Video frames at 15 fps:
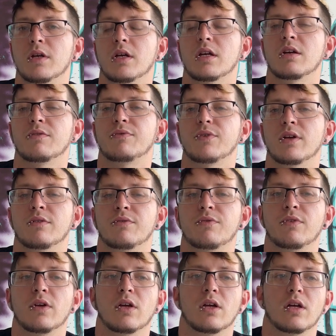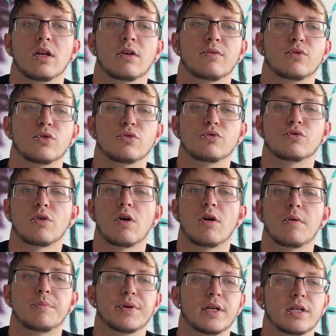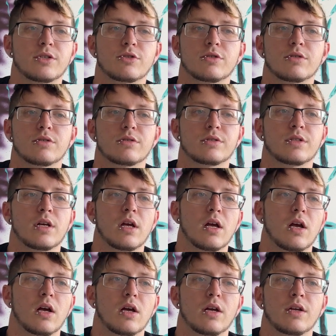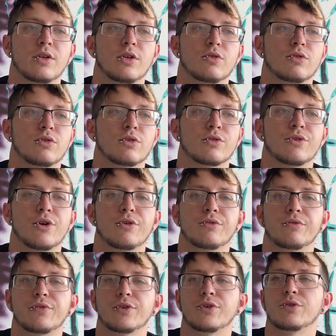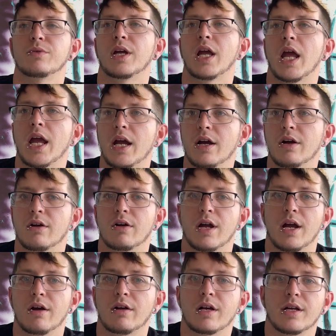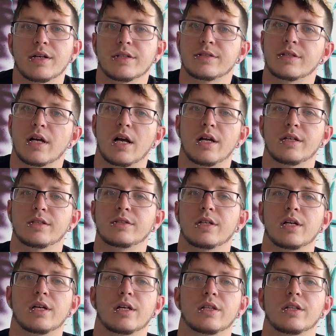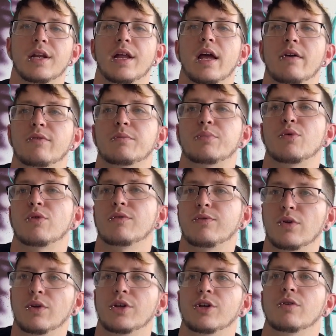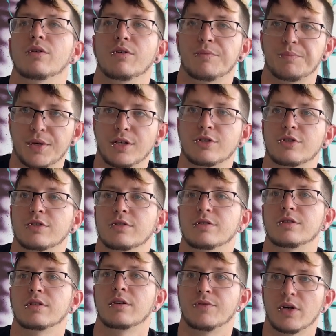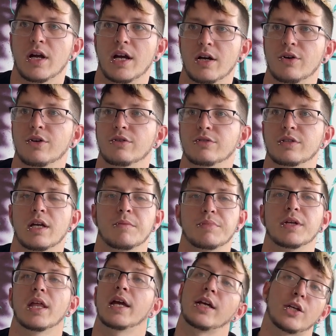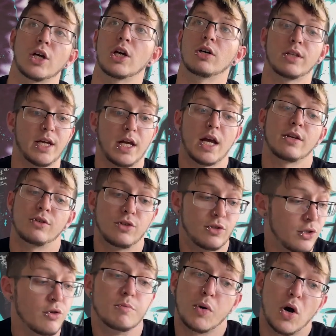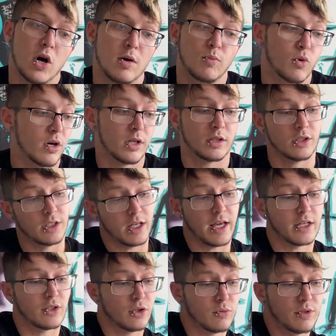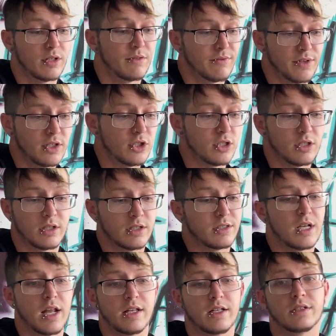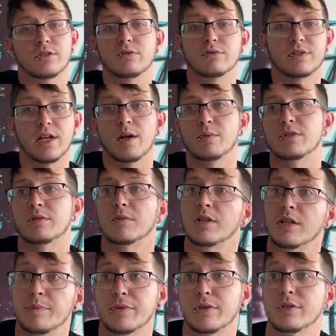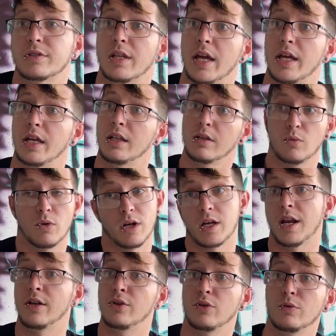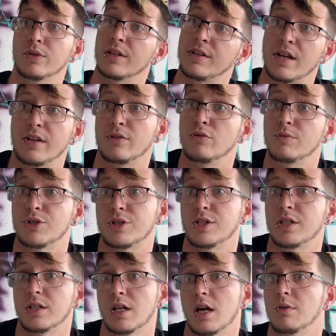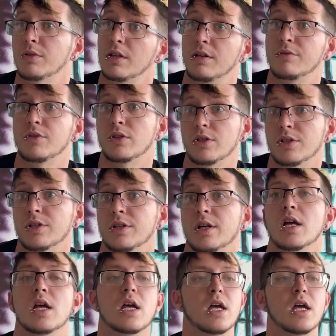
If, if, if you draw pictures and you, you're known for doing hair, haircut designs, then have a portfolio of pictures of your yeah. hairdos and be like, yo, like, I do bomb work. Look, I could do a Da Vinci on the side of this dude's head with some clippers. Like, what can I do with a tattoo machine? I would love to learn.